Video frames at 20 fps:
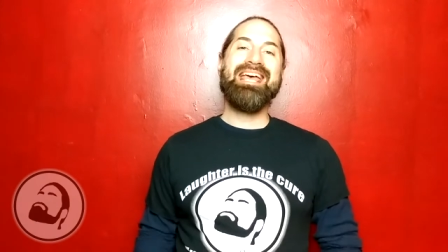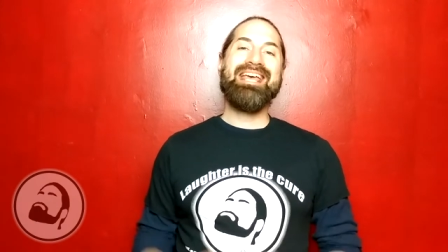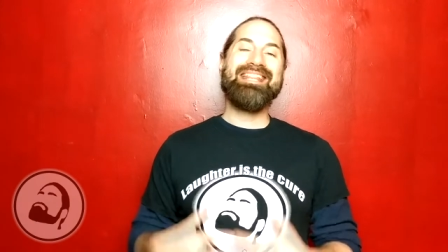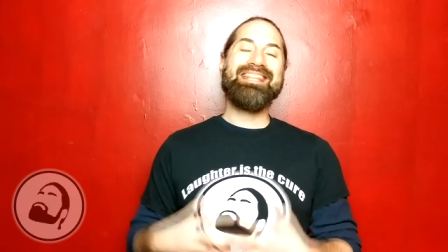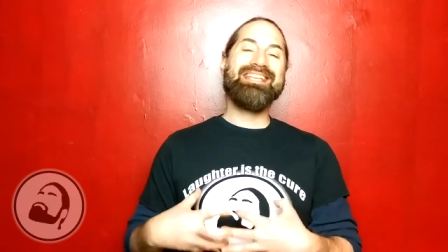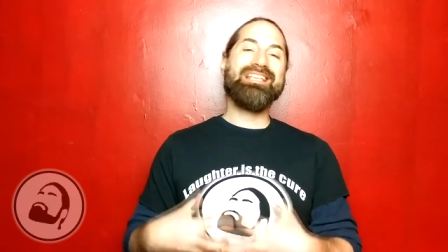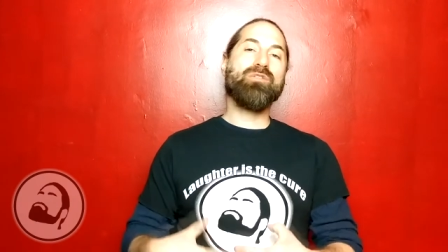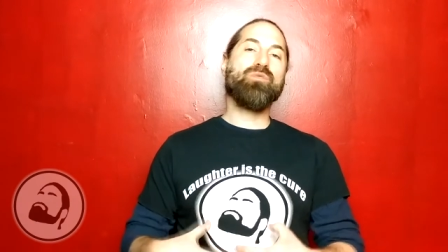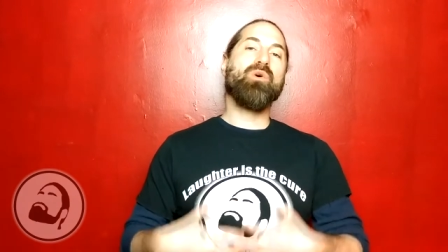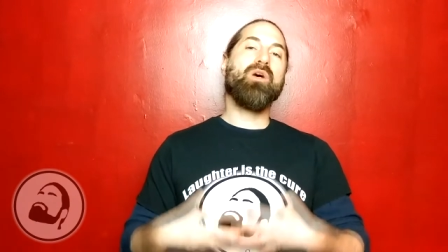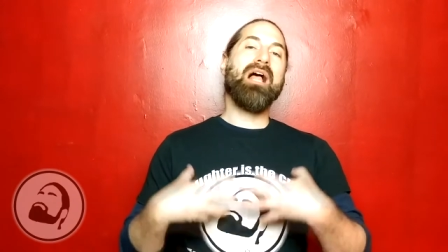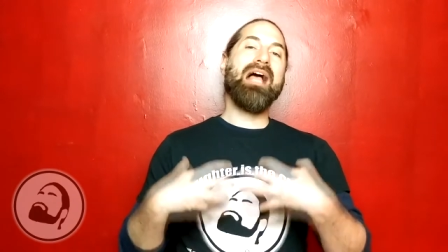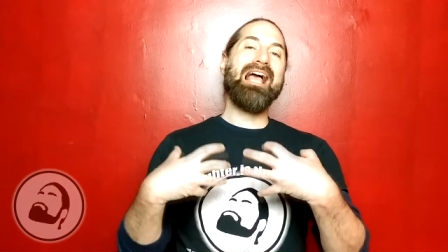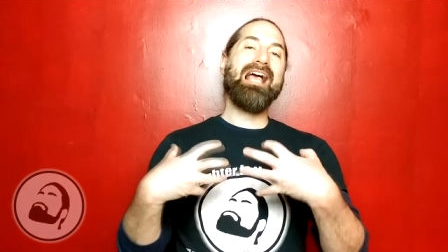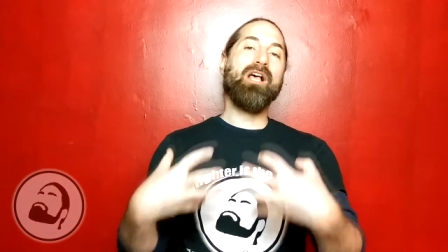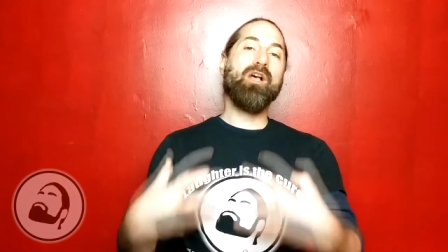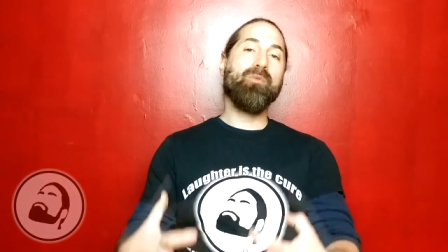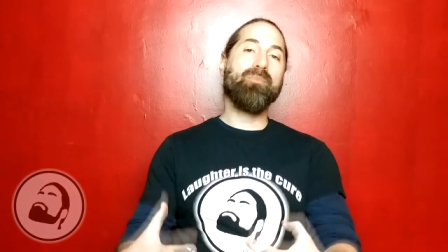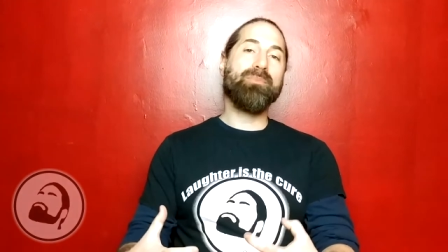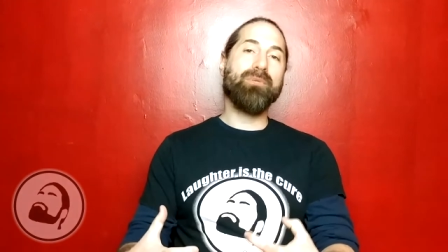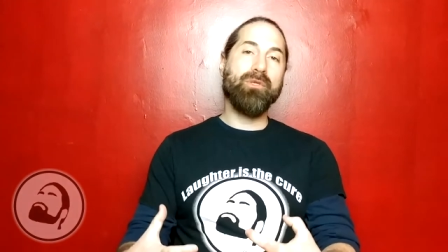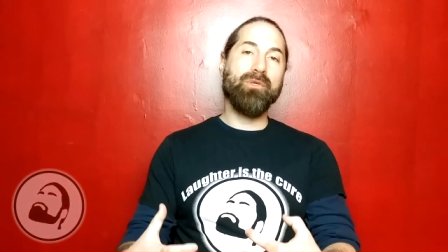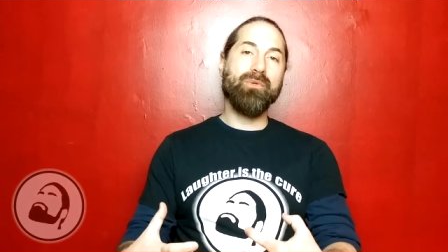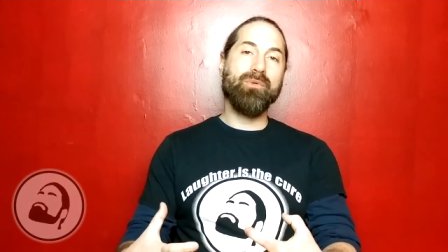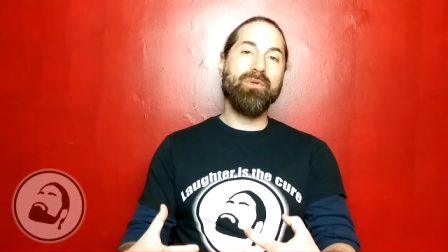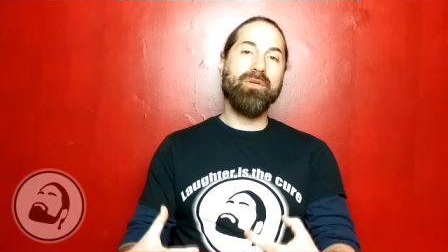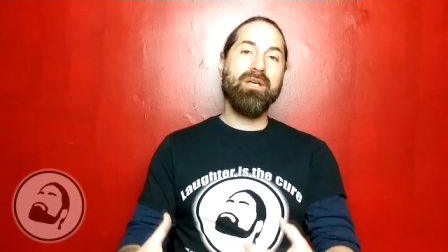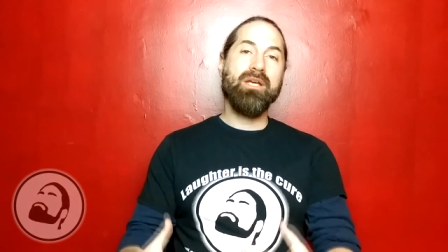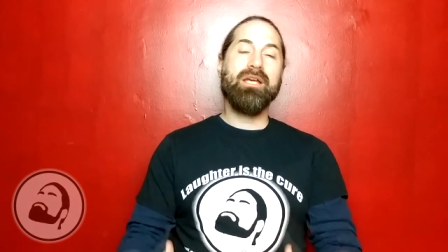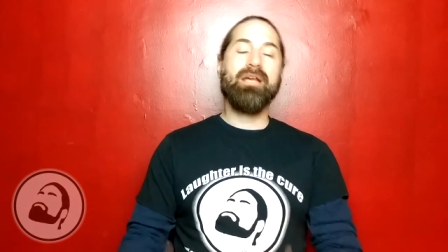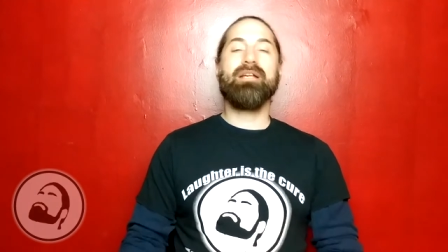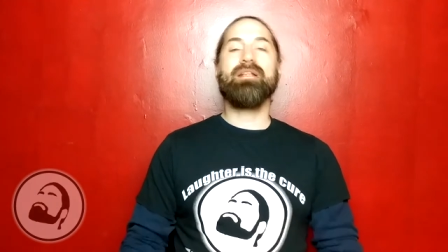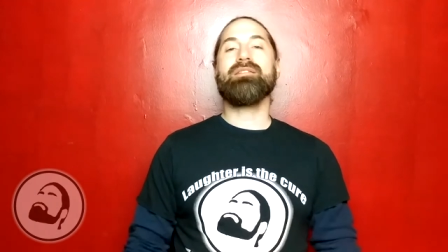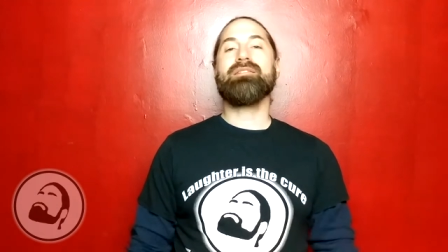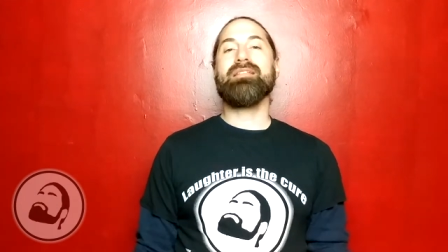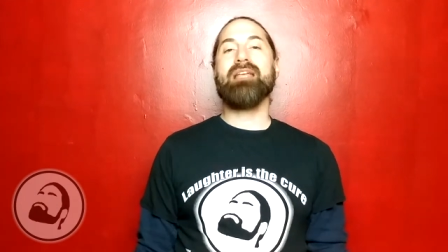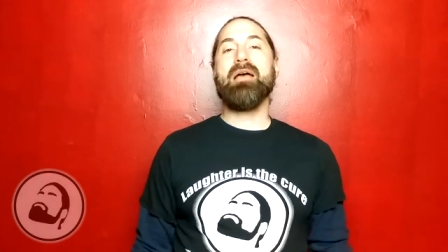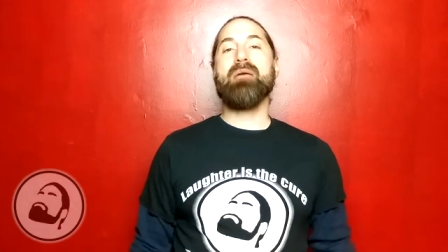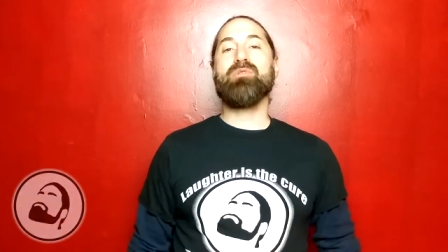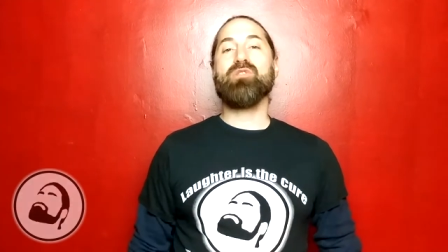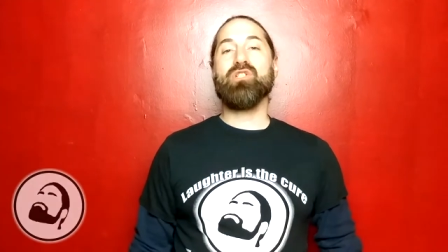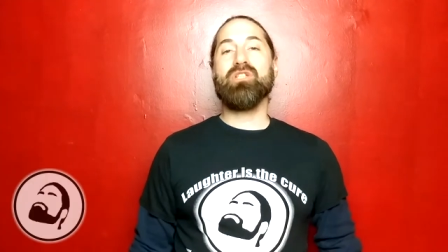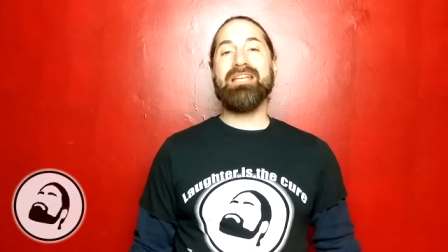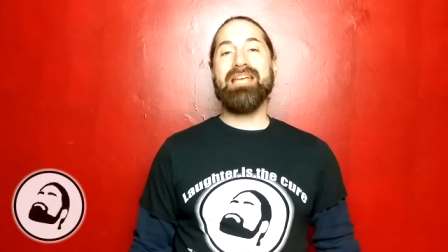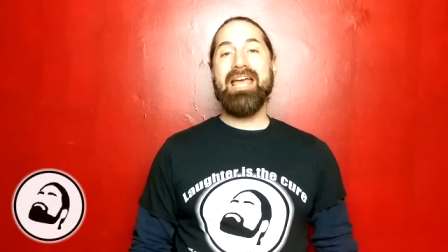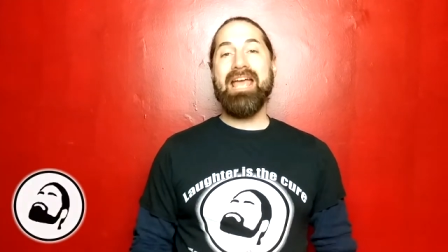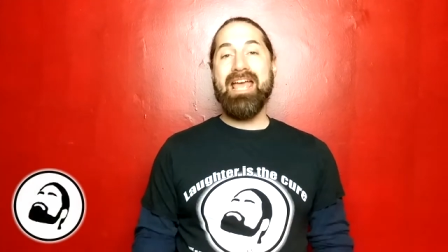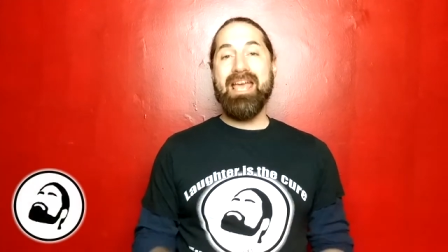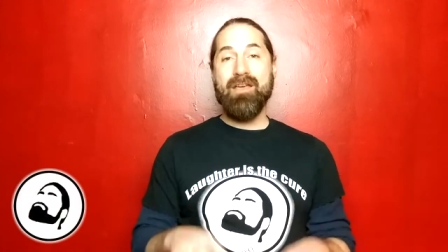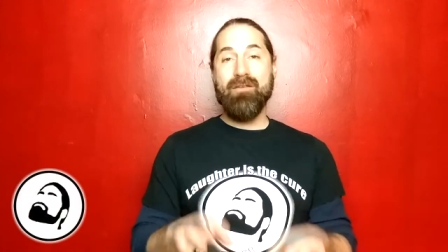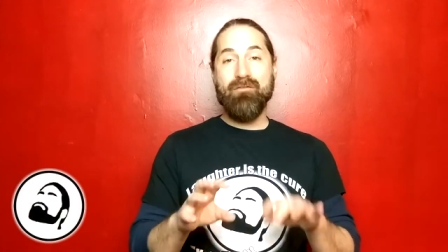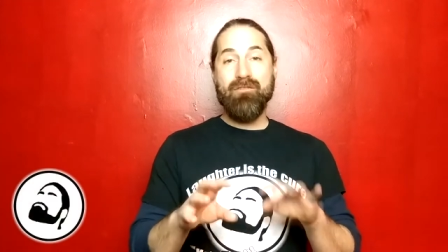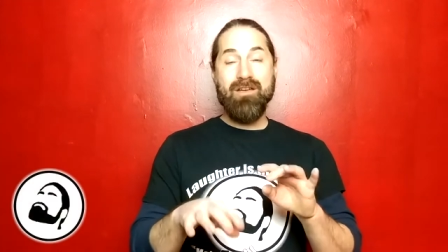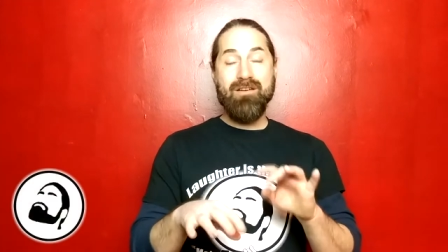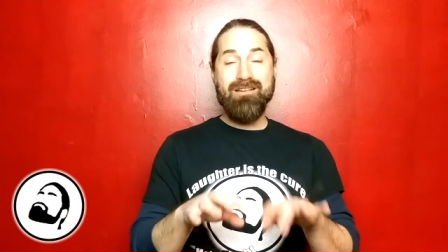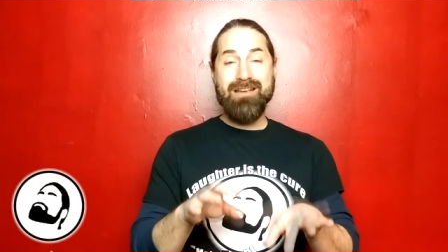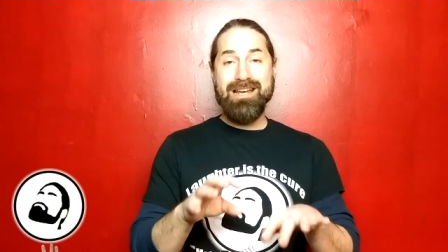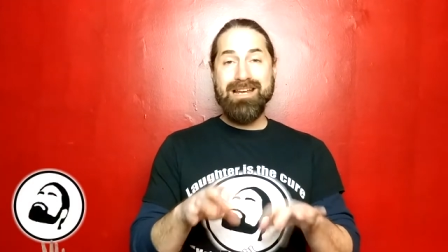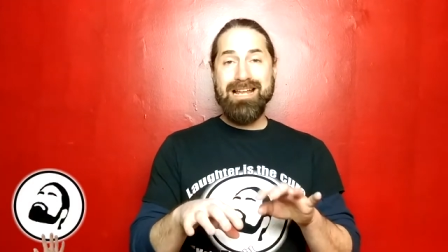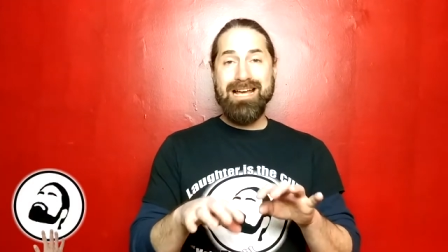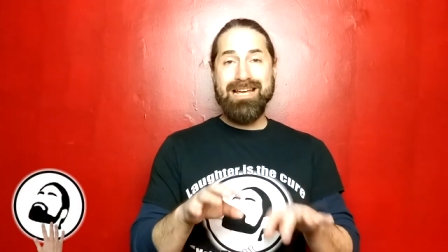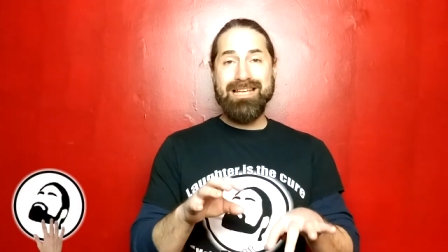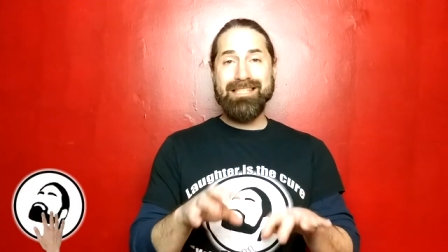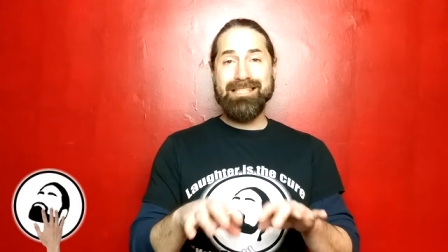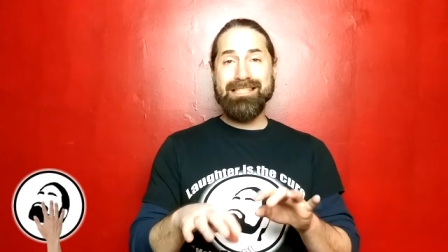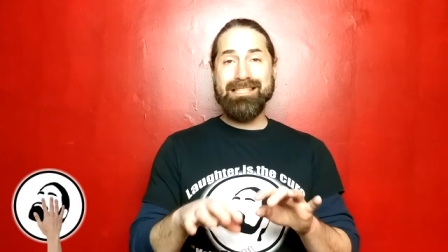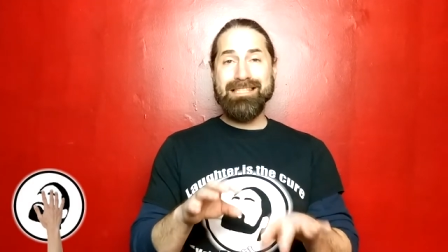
this will help you in establishing a very nice